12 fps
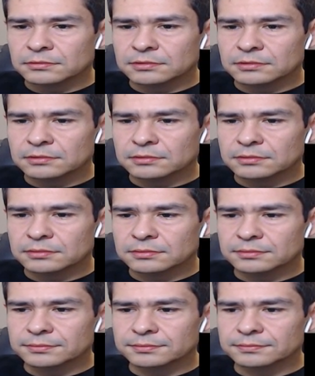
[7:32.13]

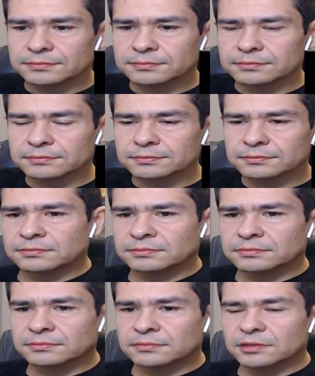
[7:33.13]

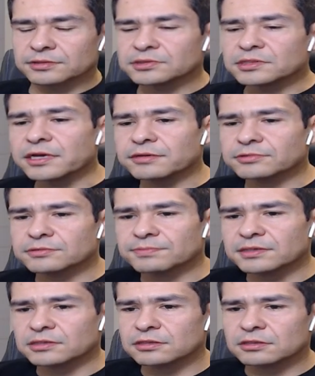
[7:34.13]
I understand he was
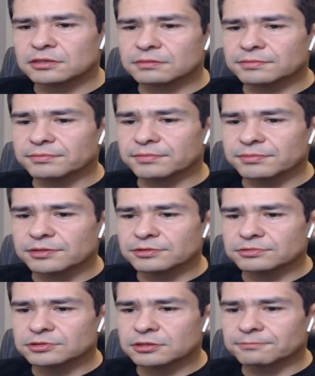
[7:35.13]
busy and all, but maybe
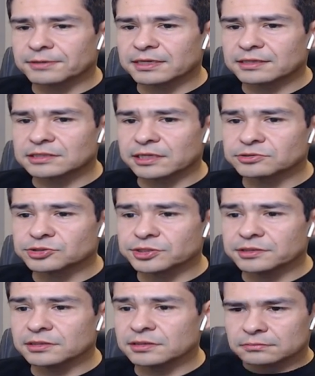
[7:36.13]
you should have paid
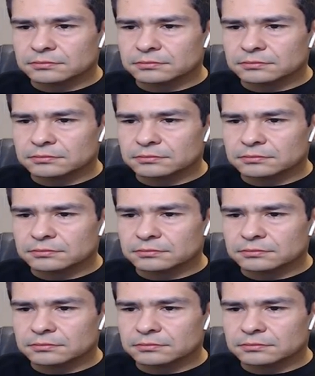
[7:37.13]
attention.